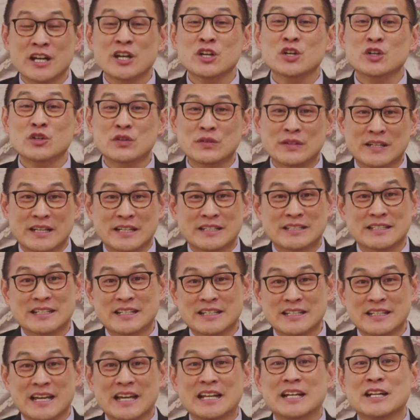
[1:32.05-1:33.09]

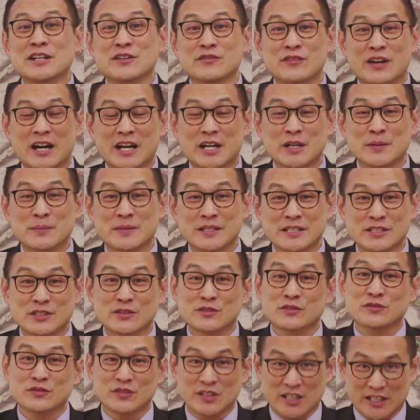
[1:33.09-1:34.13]
creating an environment of
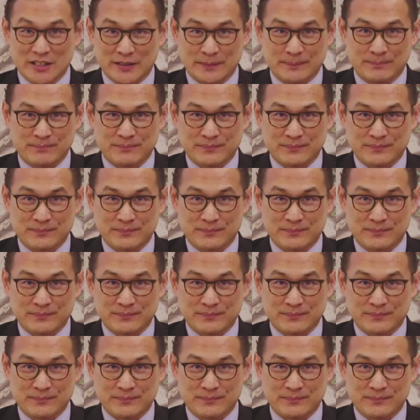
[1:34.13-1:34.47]
fear.